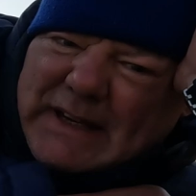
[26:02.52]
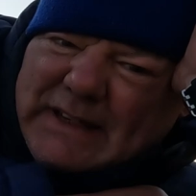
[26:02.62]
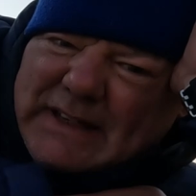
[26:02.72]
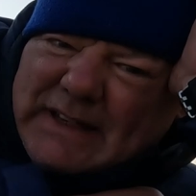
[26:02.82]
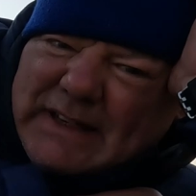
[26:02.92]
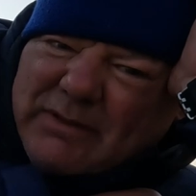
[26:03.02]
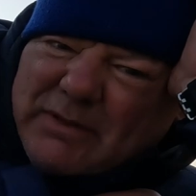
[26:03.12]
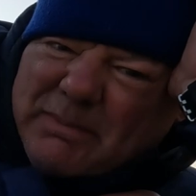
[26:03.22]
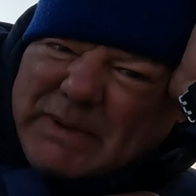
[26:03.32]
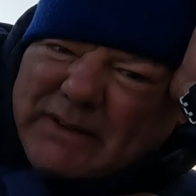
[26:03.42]
getting in and out
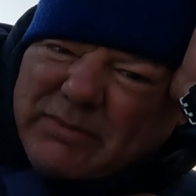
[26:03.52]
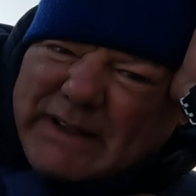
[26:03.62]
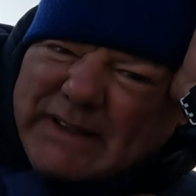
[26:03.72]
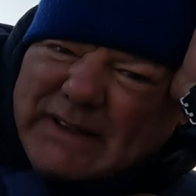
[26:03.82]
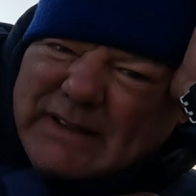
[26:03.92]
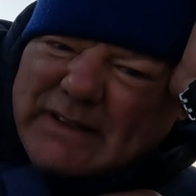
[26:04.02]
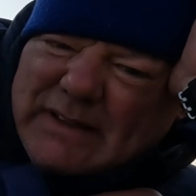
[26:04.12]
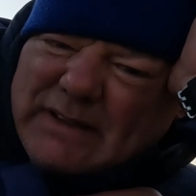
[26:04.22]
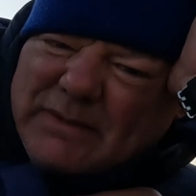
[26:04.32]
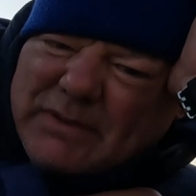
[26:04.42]
in bad weather,
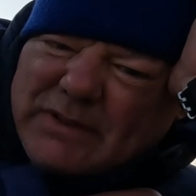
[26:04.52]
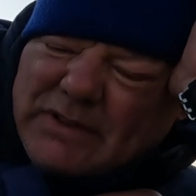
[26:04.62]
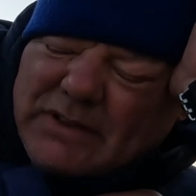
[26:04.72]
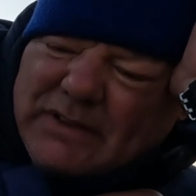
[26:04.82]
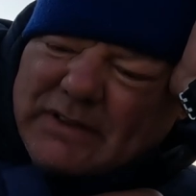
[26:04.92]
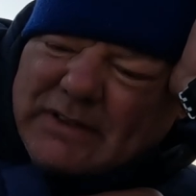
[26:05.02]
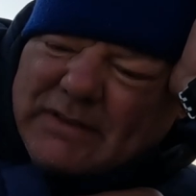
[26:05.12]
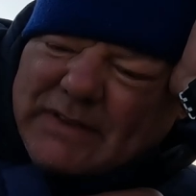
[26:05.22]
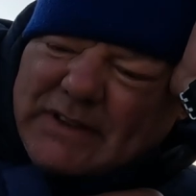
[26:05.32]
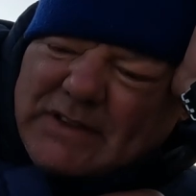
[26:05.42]
because
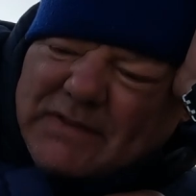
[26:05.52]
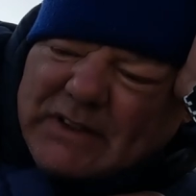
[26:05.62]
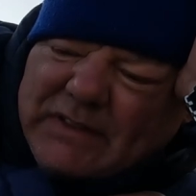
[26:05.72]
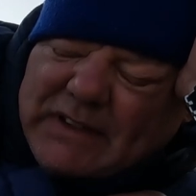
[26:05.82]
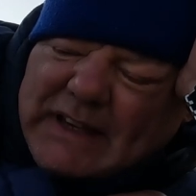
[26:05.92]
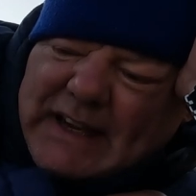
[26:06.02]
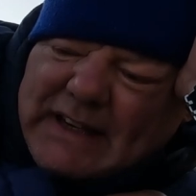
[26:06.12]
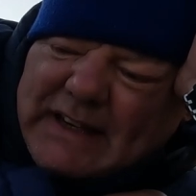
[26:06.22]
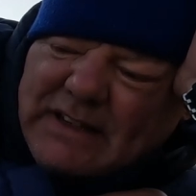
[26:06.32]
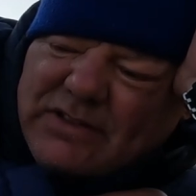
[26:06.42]
first of all, if you're getting
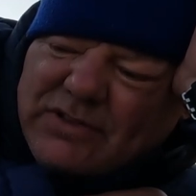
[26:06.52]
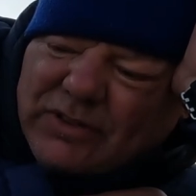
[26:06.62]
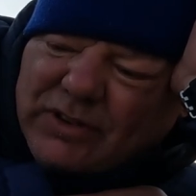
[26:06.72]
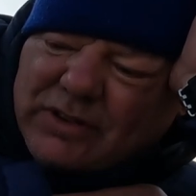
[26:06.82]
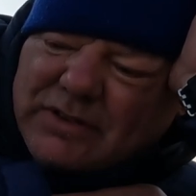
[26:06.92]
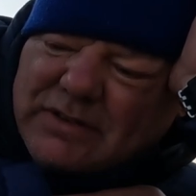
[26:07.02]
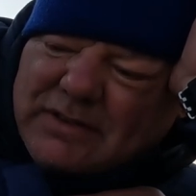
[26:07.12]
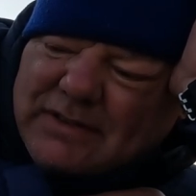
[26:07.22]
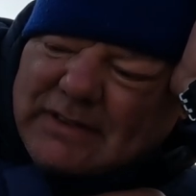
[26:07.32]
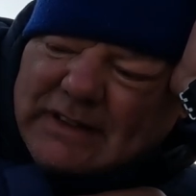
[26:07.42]
in soaked,